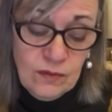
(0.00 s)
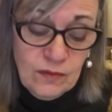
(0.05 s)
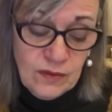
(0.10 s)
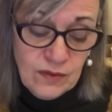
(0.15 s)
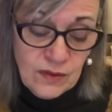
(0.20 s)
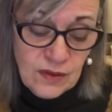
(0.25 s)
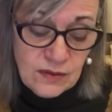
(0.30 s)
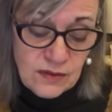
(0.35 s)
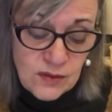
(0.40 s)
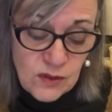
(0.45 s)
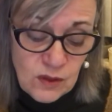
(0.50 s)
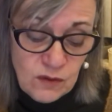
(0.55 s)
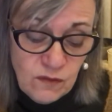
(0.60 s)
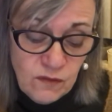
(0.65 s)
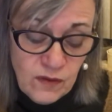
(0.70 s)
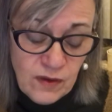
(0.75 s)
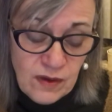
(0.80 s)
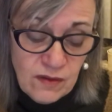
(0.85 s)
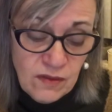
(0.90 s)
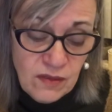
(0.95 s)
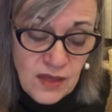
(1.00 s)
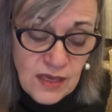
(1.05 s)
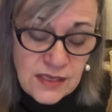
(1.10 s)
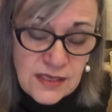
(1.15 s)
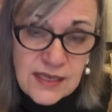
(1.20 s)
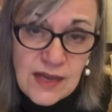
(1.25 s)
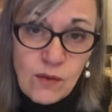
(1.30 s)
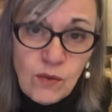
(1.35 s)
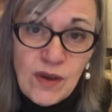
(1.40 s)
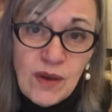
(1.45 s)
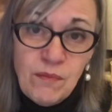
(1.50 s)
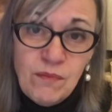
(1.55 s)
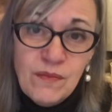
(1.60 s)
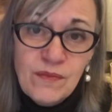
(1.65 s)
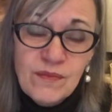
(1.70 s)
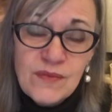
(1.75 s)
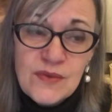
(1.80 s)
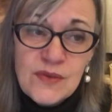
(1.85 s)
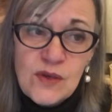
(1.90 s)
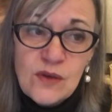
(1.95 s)
The sort of things that we are
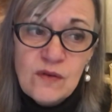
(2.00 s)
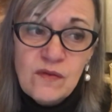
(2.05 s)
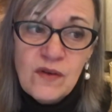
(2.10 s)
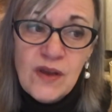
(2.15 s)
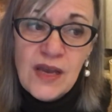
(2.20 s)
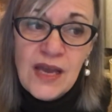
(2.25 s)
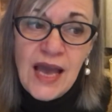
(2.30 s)
sort of